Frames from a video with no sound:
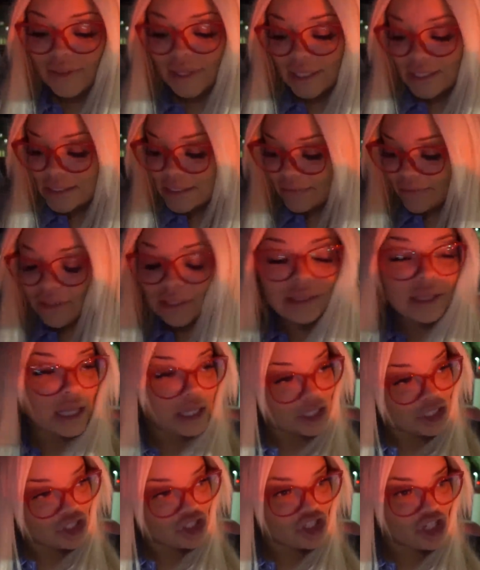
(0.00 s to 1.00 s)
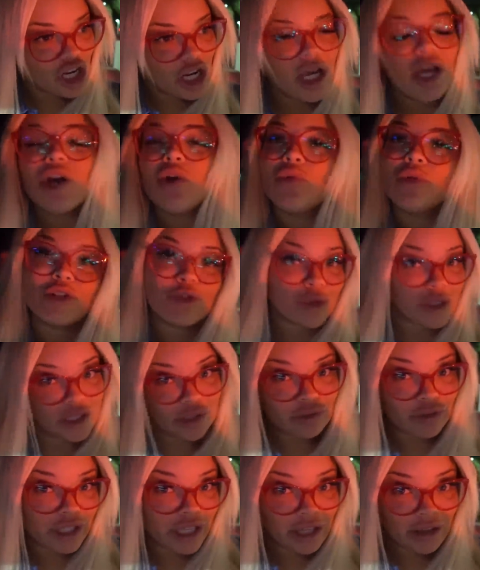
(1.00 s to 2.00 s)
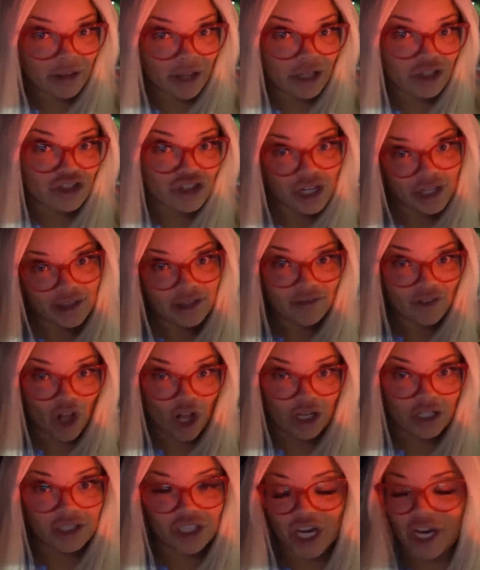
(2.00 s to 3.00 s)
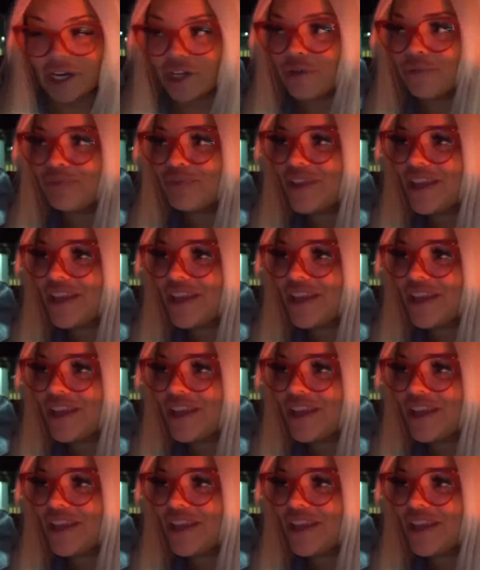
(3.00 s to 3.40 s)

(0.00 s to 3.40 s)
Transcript: a Thanksgiving lunch, which wasn't really a lunch. Check the vlog channel.